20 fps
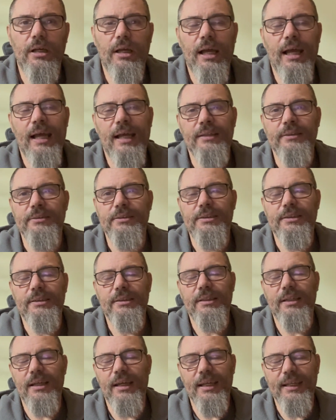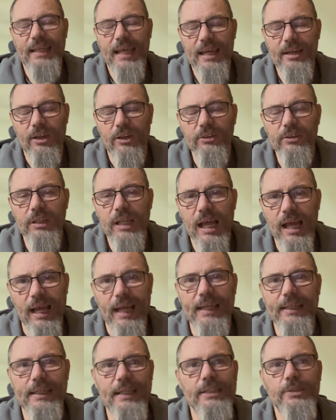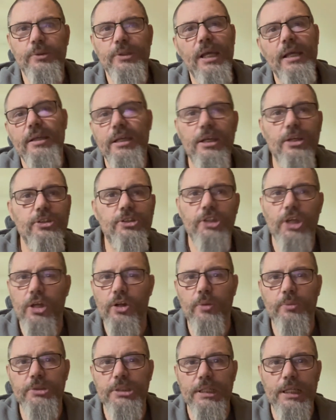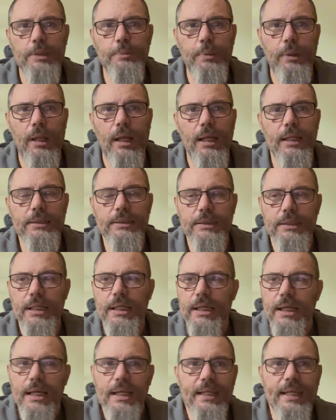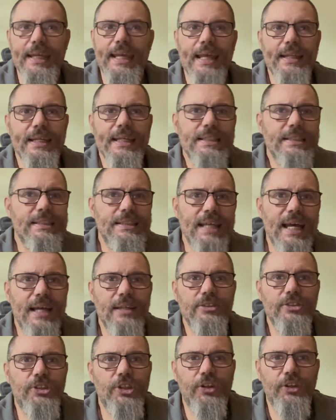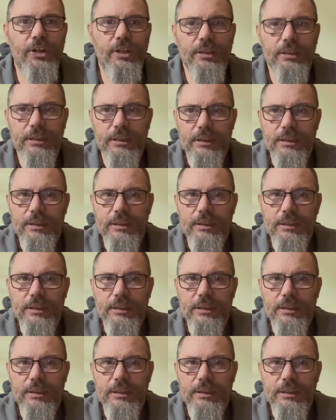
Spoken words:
And again, online, it's, yeah, you can turn up to this place, you get this, that, and t'other.